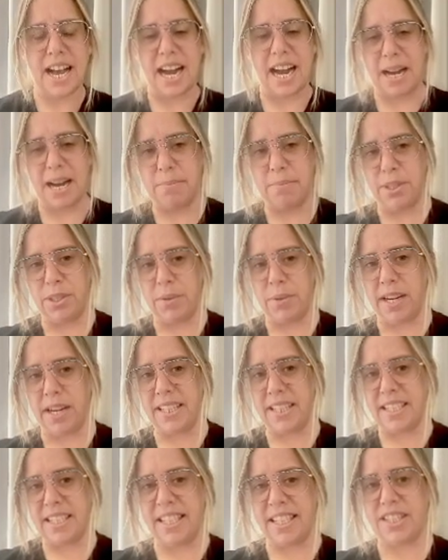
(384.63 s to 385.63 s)
You
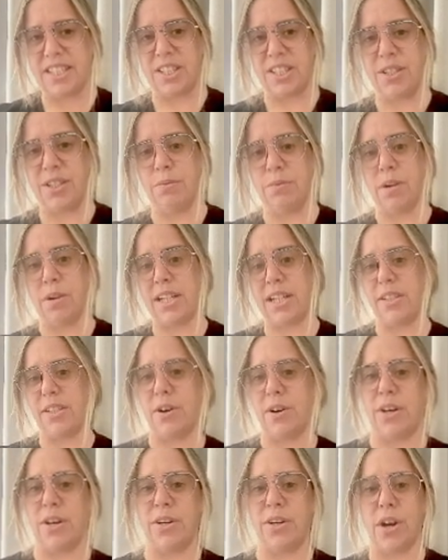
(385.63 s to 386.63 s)
either need to run
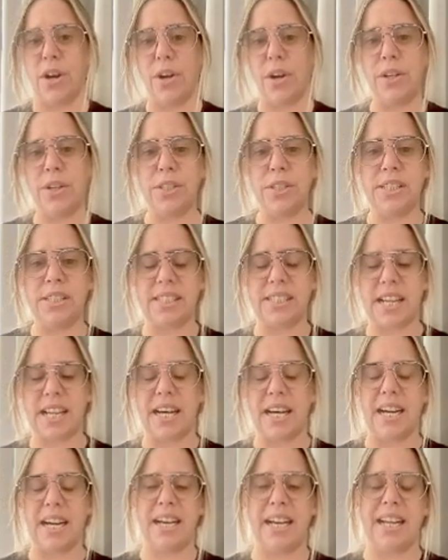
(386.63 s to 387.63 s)
your own nodes,
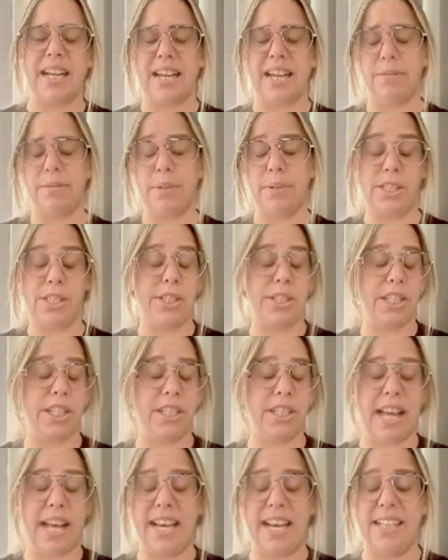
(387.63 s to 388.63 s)
which you
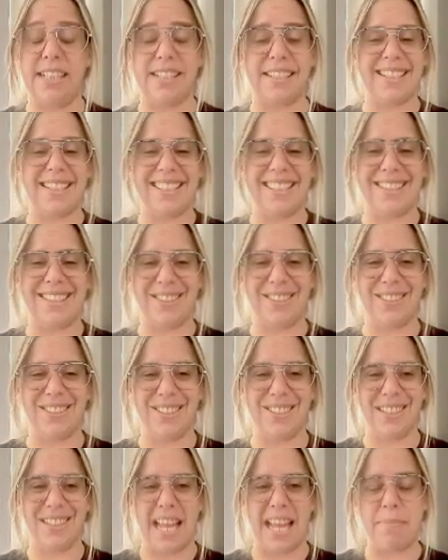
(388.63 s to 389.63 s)
can easily do
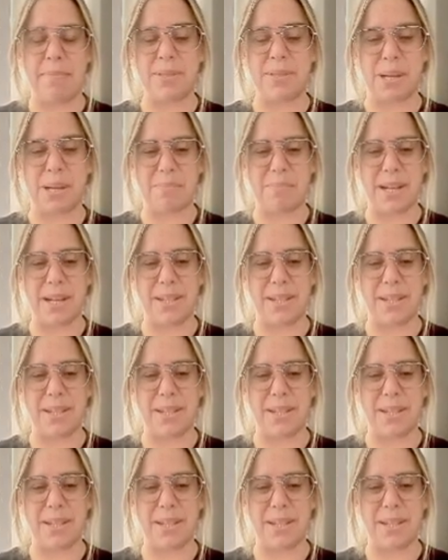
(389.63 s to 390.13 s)
on your laptop, by